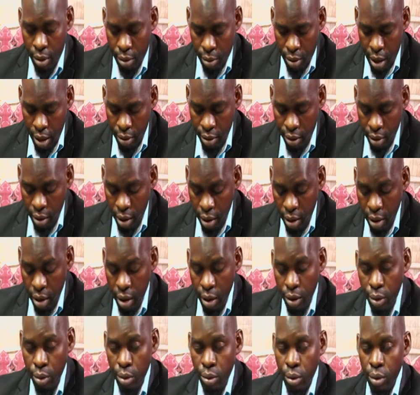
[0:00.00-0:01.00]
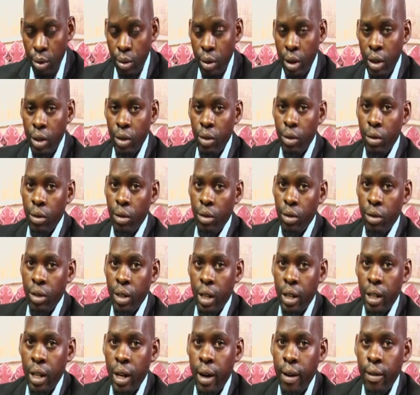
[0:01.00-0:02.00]
ask Allah to reward you. Those
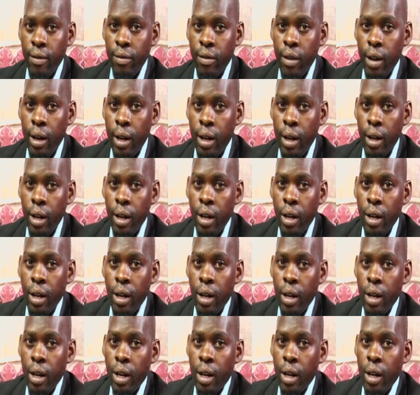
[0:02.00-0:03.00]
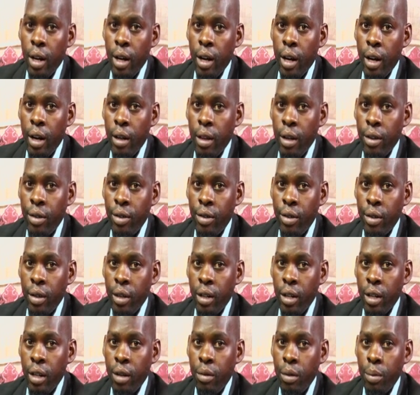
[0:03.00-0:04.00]
that have the
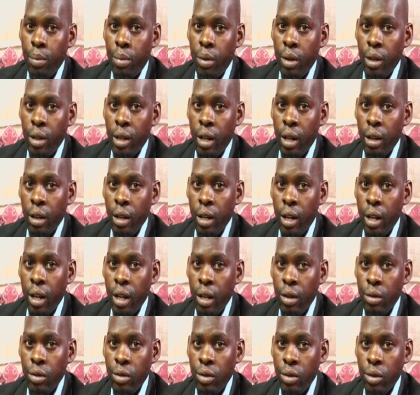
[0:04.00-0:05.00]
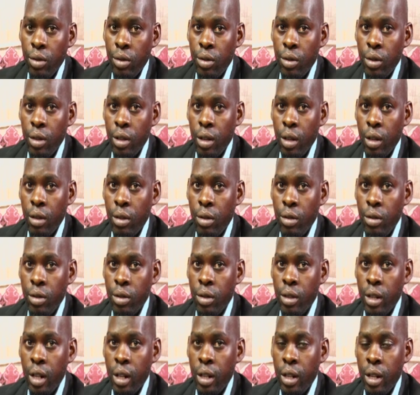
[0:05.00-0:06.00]
sick, we pray that Allah heals your sick. Those
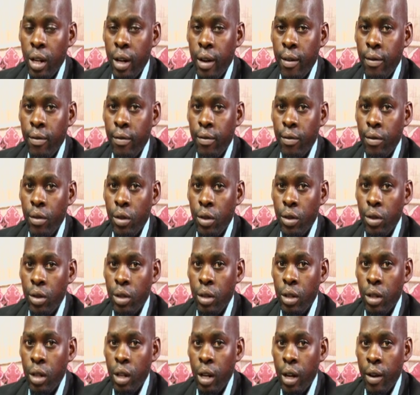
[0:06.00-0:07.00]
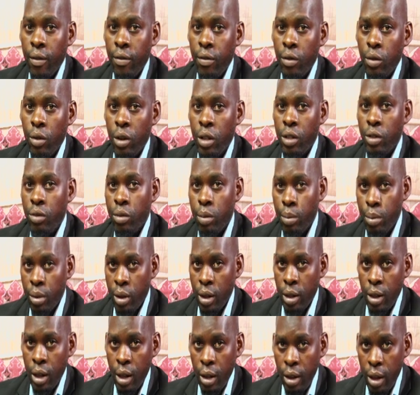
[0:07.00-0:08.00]
that have lost loved ones, we pray
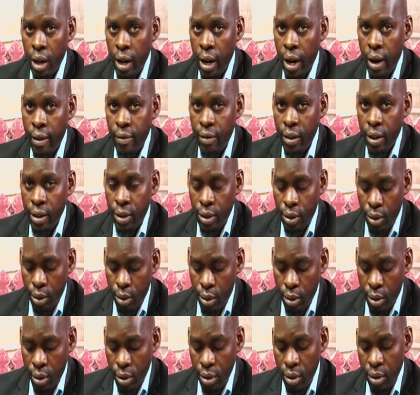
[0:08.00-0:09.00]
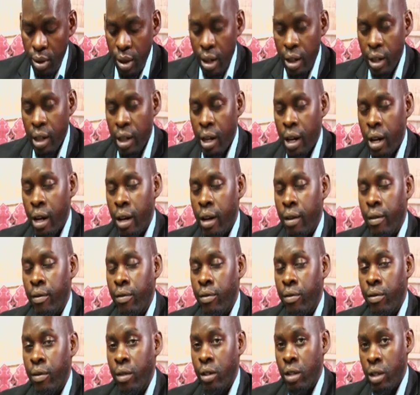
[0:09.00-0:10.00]
that Allah comforts you. Those that
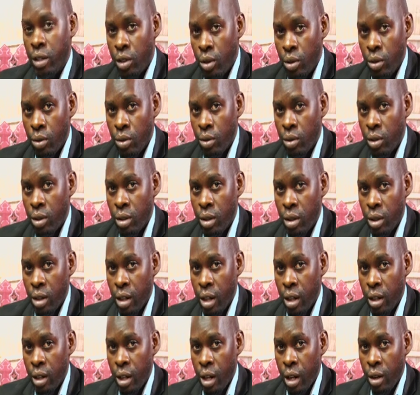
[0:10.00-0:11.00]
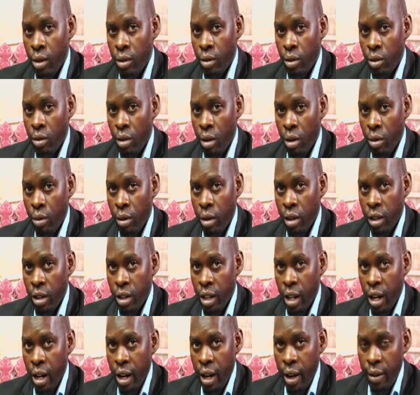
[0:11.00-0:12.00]
have issues that are not going well in
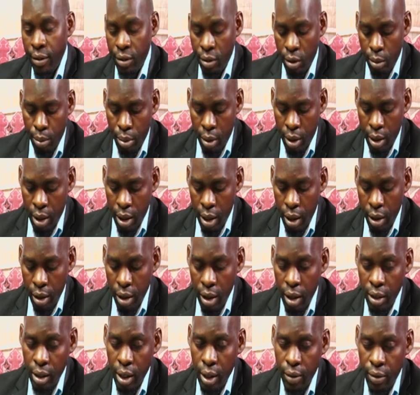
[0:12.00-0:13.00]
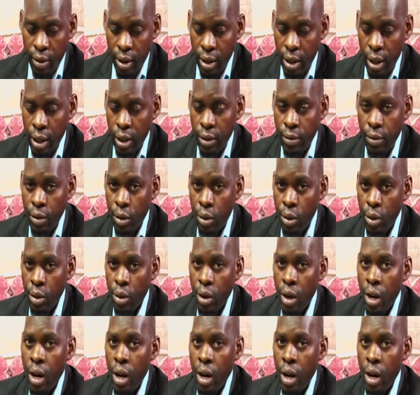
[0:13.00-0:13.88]
their lives, we pray that Allah suffices for you.